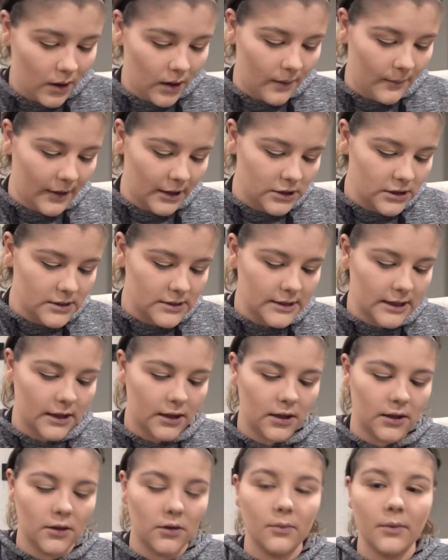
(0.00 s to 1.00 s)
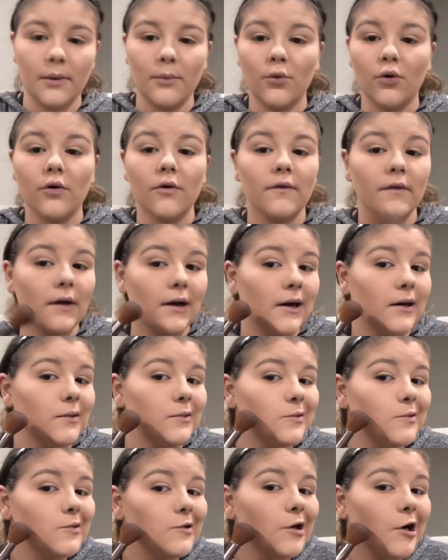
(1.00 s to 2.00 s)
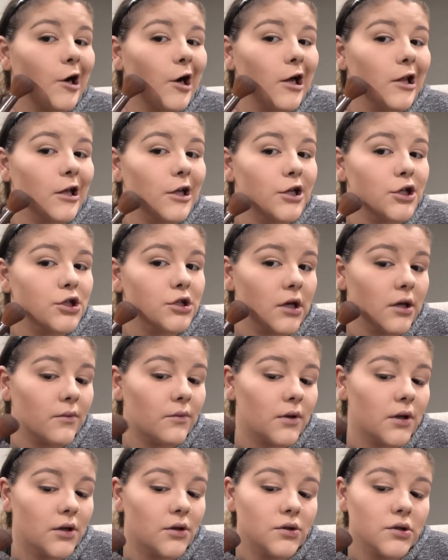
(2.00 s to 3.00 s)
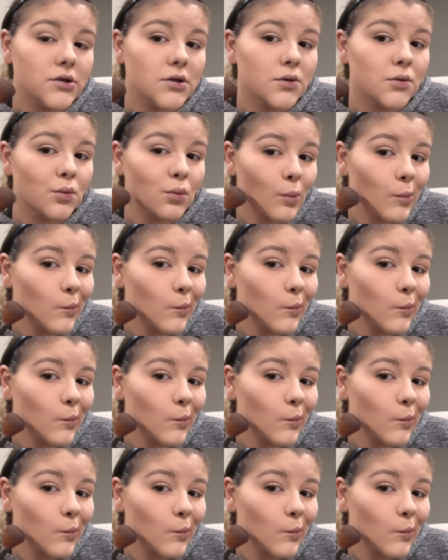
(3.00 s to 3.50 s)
I might just take a little bit more of that highlighting shade we used.